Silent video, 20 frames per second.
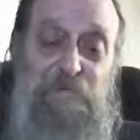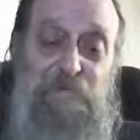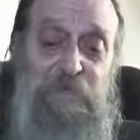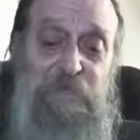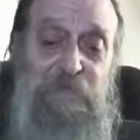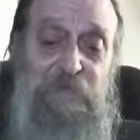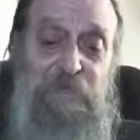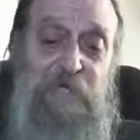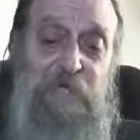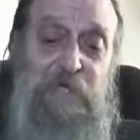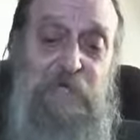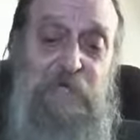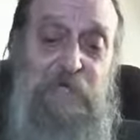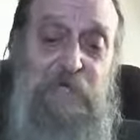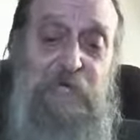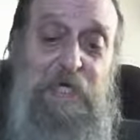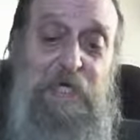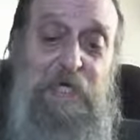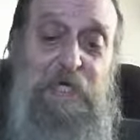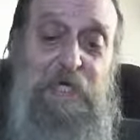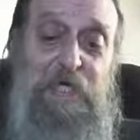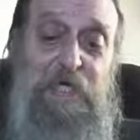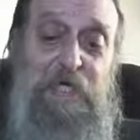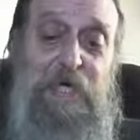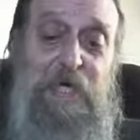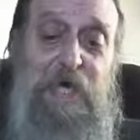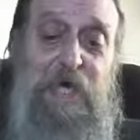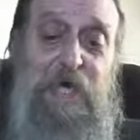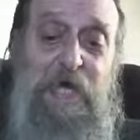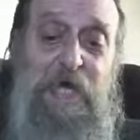who got out of
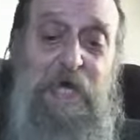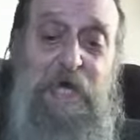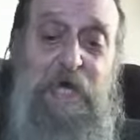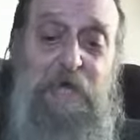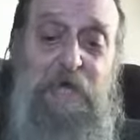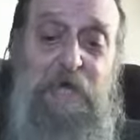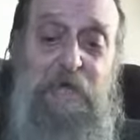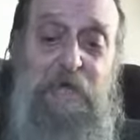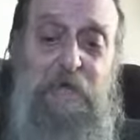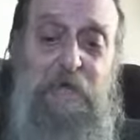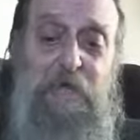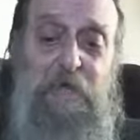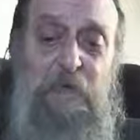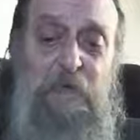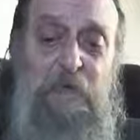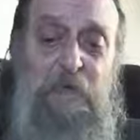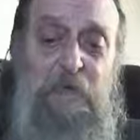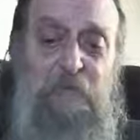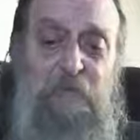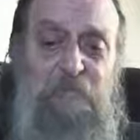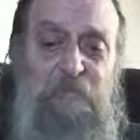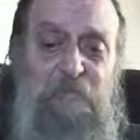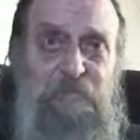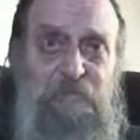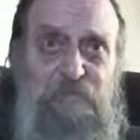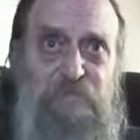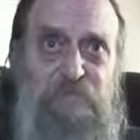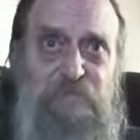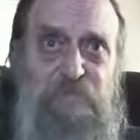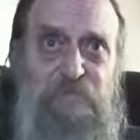that.
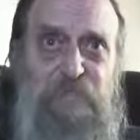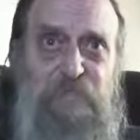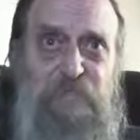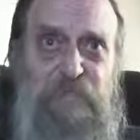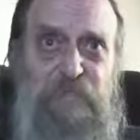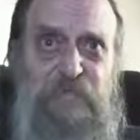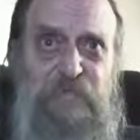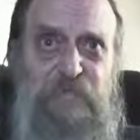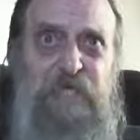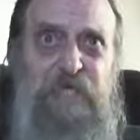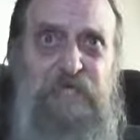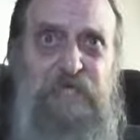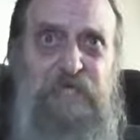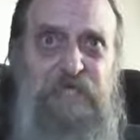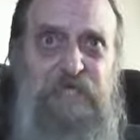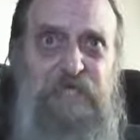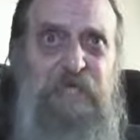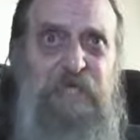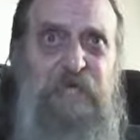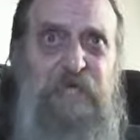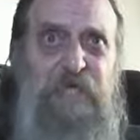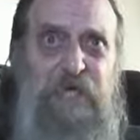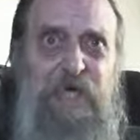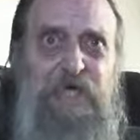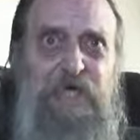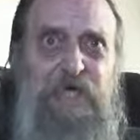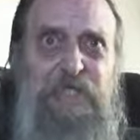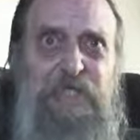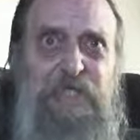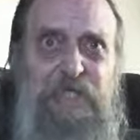But they still
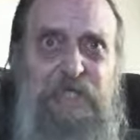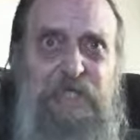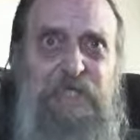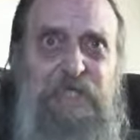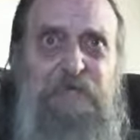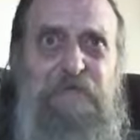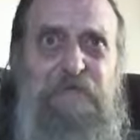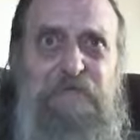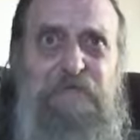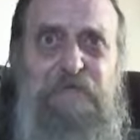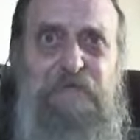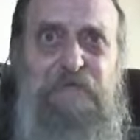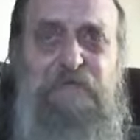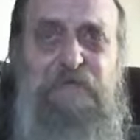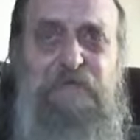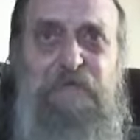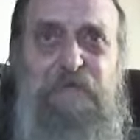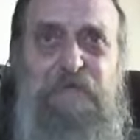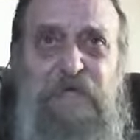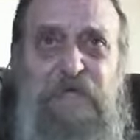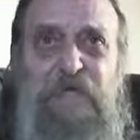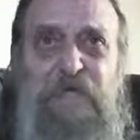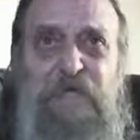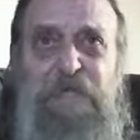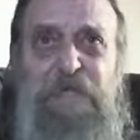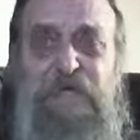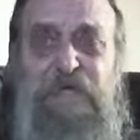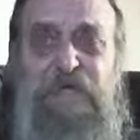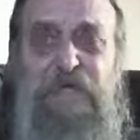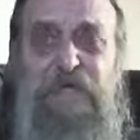had to live through
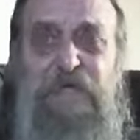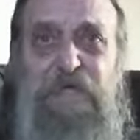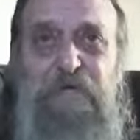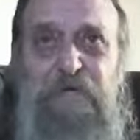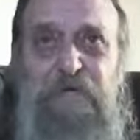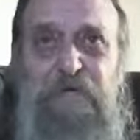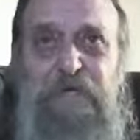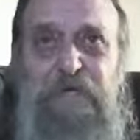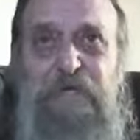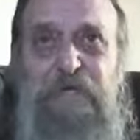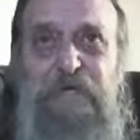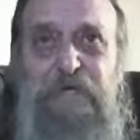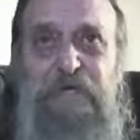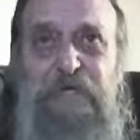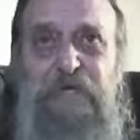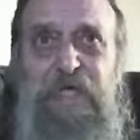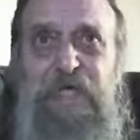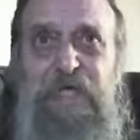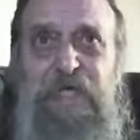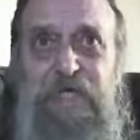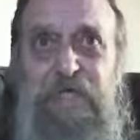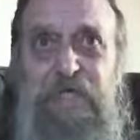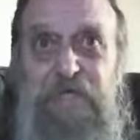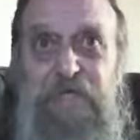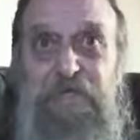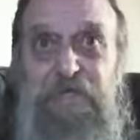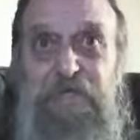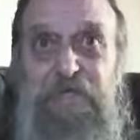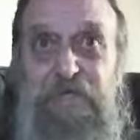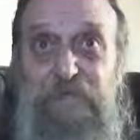that period. They
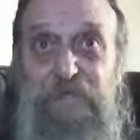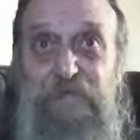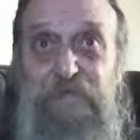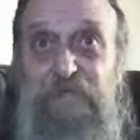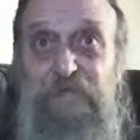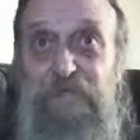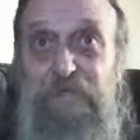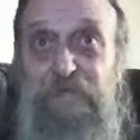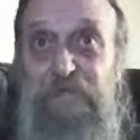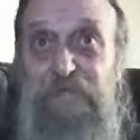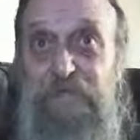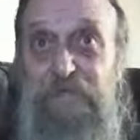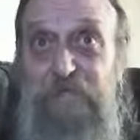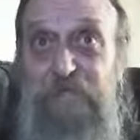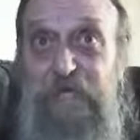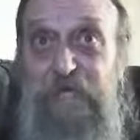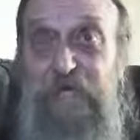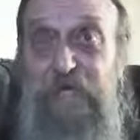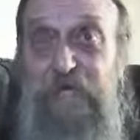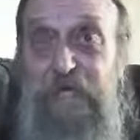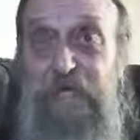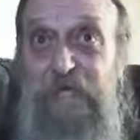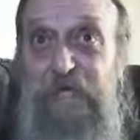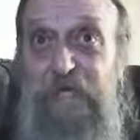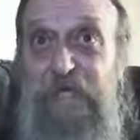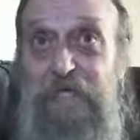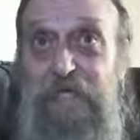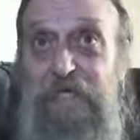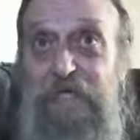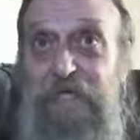lived through
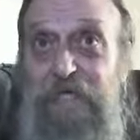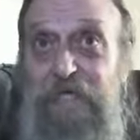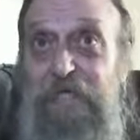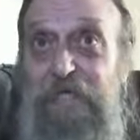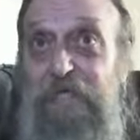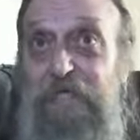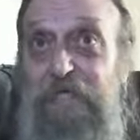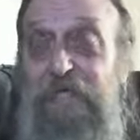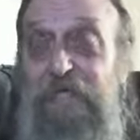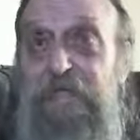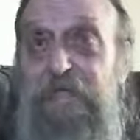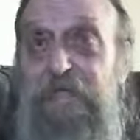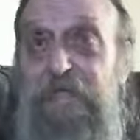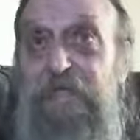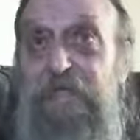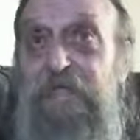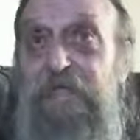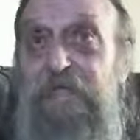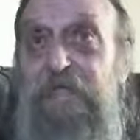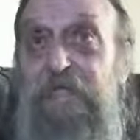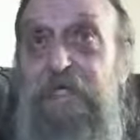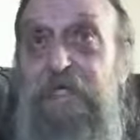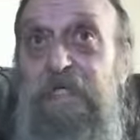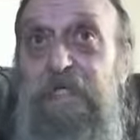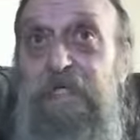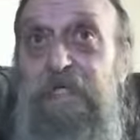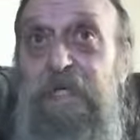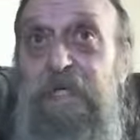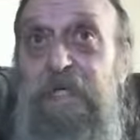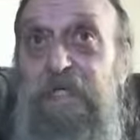that. They
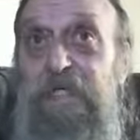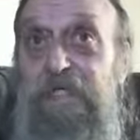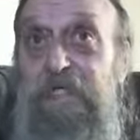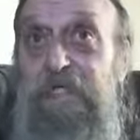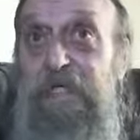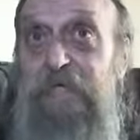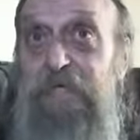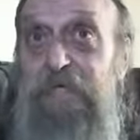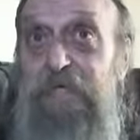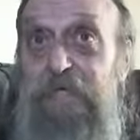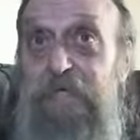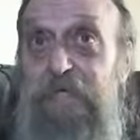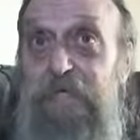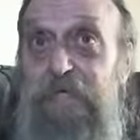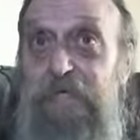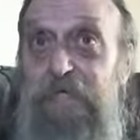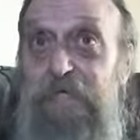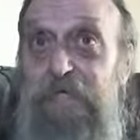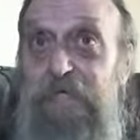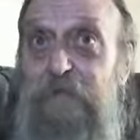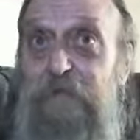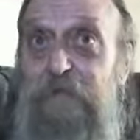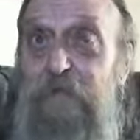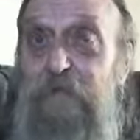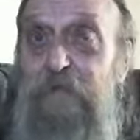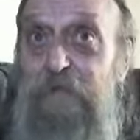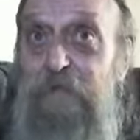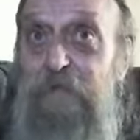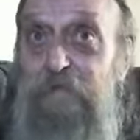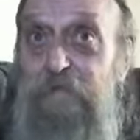had, they were on a
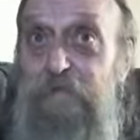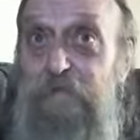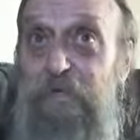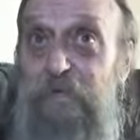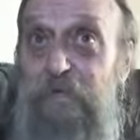boat,